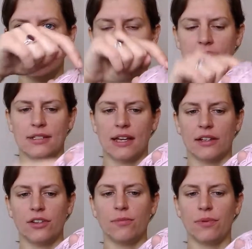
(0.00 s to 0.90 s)

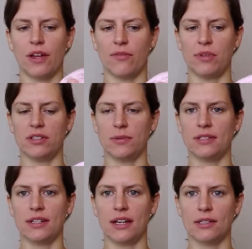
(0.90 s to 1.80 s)
zigzag loop. I've been
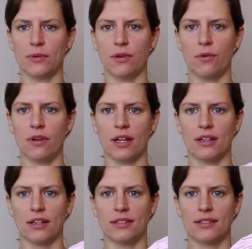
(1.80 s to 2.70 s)
twisting it as we go,
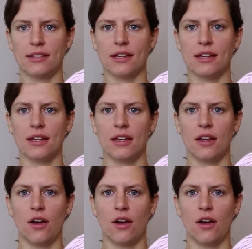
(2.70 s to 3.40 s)
and you can see